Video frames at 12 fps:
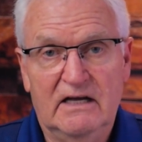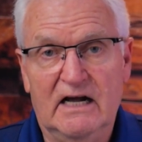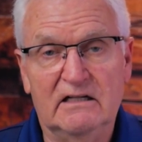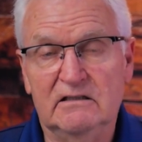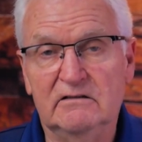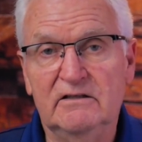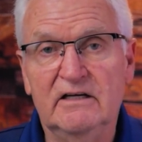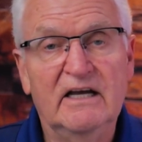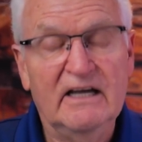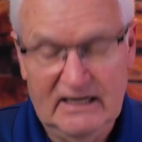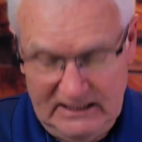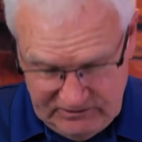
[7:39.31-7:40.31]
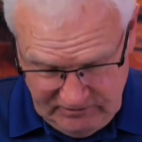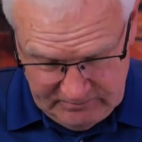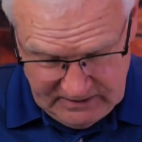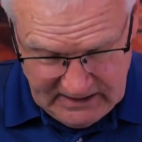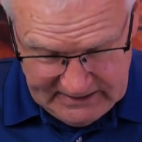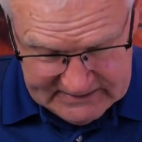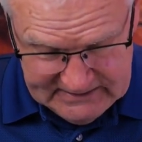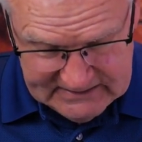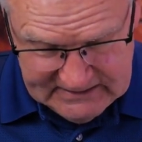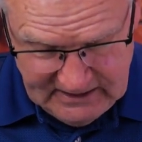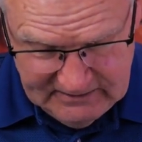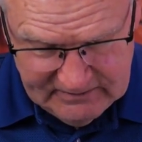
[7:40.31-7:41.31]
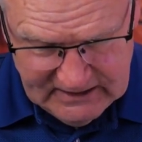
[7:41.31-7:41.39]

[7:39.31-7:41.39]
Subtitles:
Hallelujah. And it's from God. It's the Son of